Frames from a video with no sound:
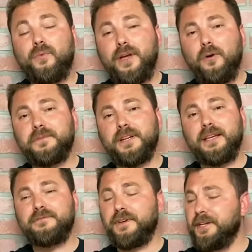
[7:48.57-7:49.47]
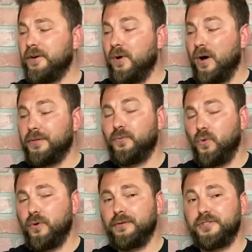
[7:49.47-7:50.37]
We hope today's video on the
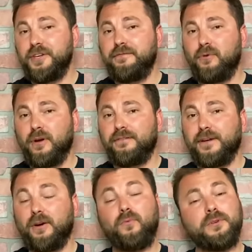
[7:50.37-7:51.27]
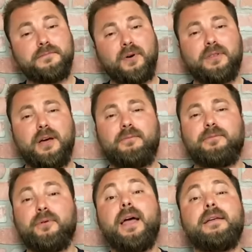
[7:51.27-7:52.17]
Warrior G4FL was both
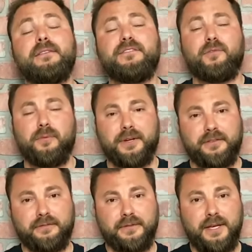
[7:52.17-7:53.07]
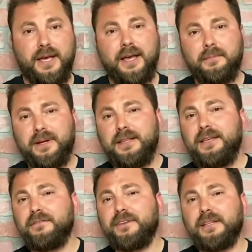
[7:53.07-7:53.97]
helpful and informative. But in
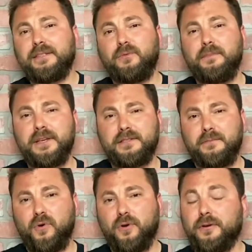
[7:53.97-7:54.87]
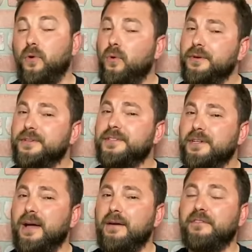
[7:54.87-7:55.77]
the event that we missed the mark, or you
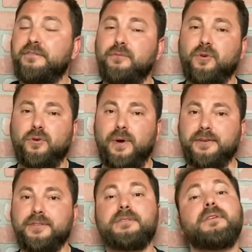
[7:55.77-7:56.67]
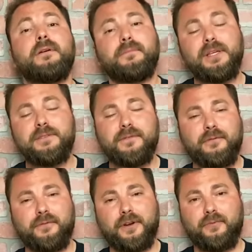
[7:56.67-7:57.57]
still have a few more questions, please feel
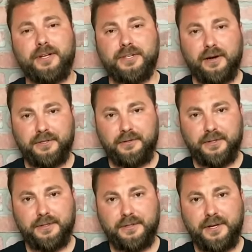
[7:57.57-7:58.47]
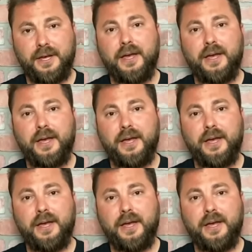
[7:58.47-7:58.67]
free to reach out to us.